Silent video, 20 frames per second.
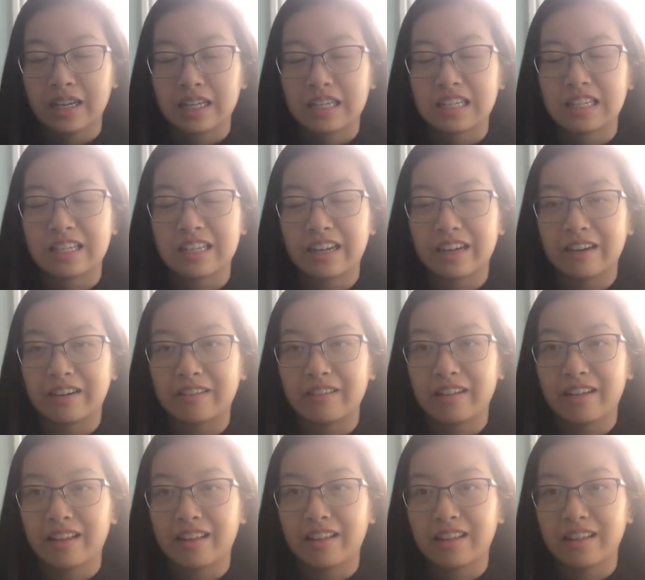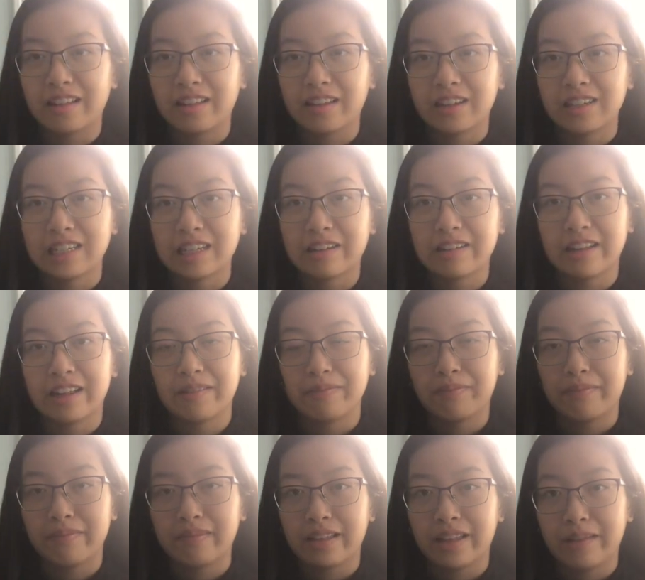So turns out that
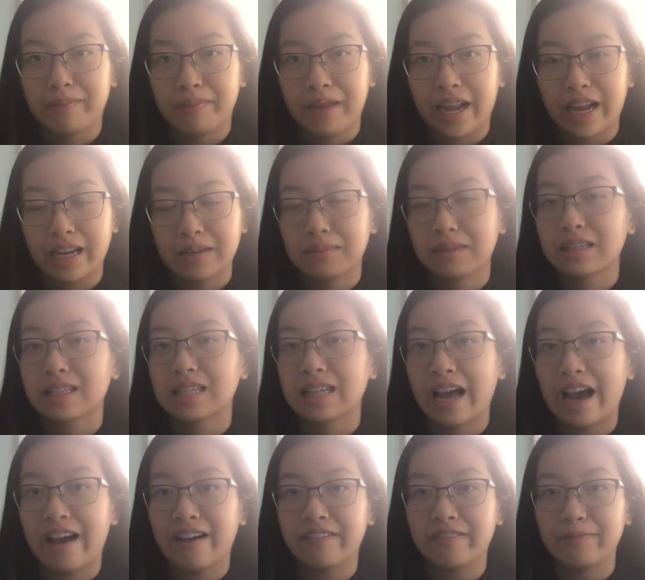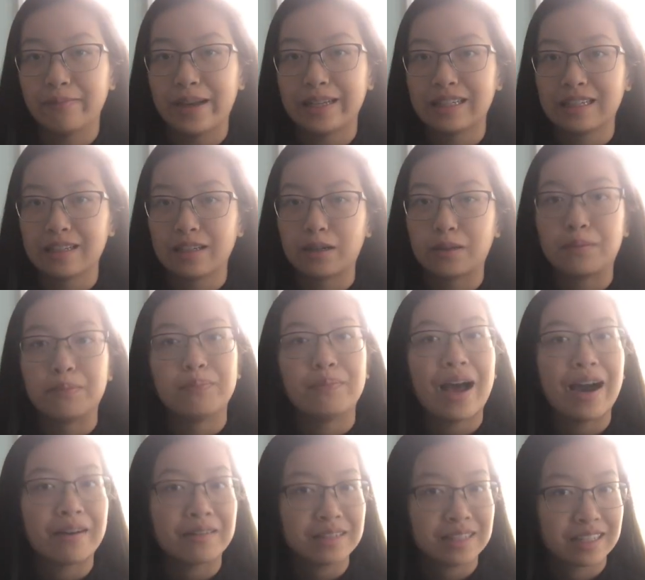the animals have met a little
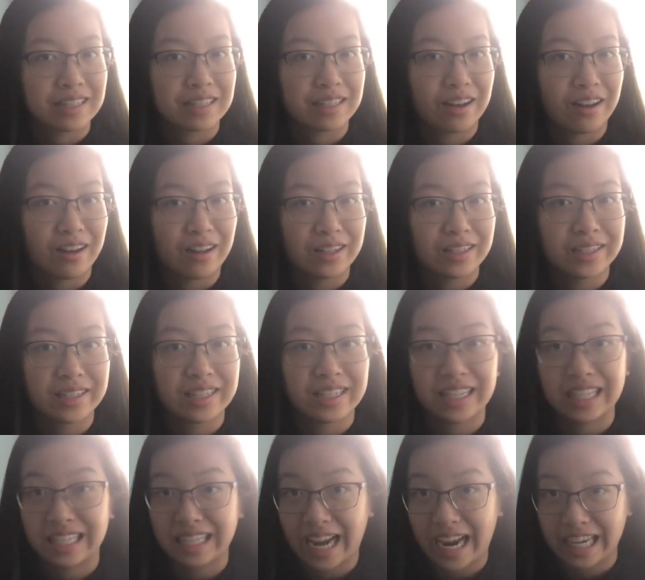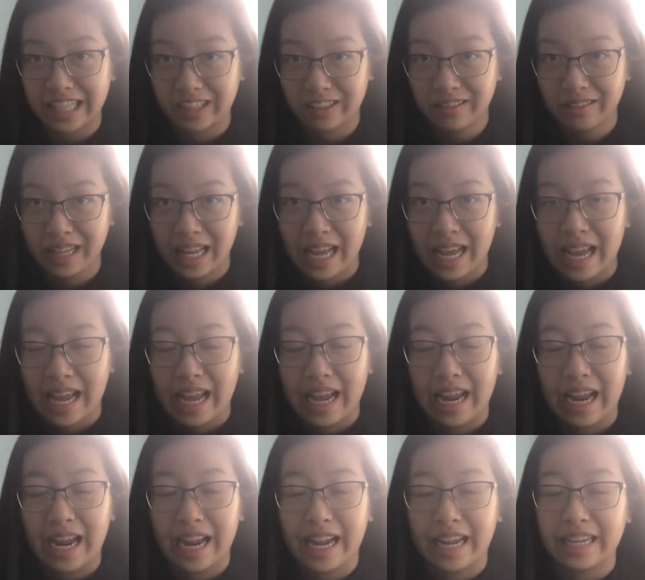mouse called Nigel,
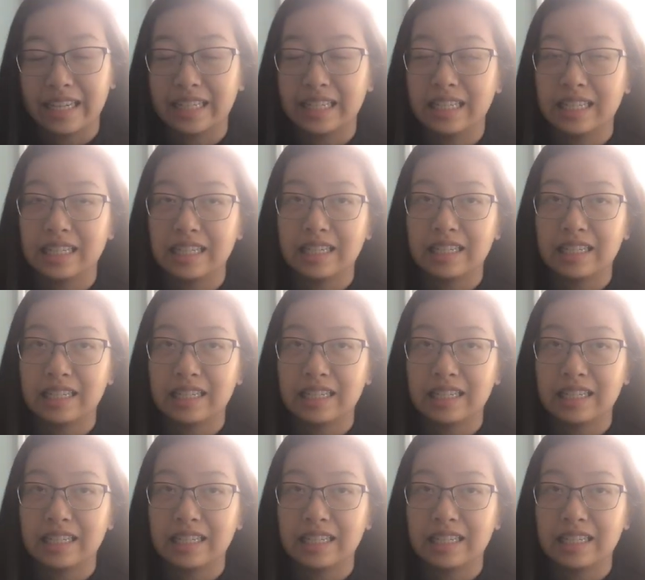and